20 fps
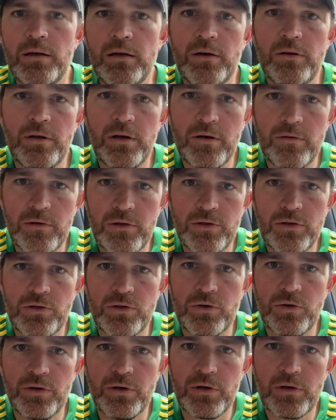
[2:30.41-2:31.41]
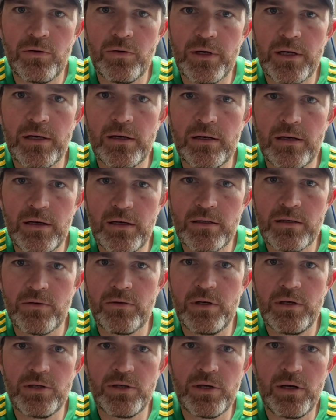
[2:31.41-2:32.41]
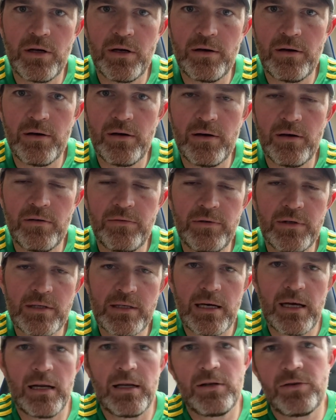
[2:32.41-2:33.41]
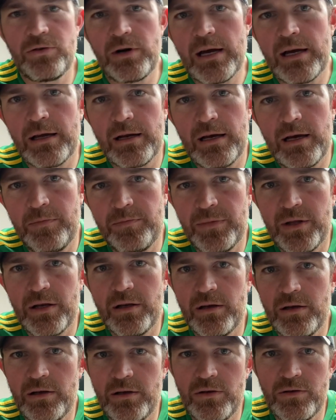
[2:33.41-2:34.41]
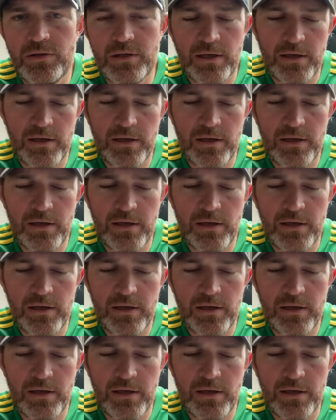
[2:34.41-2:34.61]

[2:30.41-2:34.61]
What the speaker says: here now I'll just show you a quick screenshot of the satellite tracking app that I use.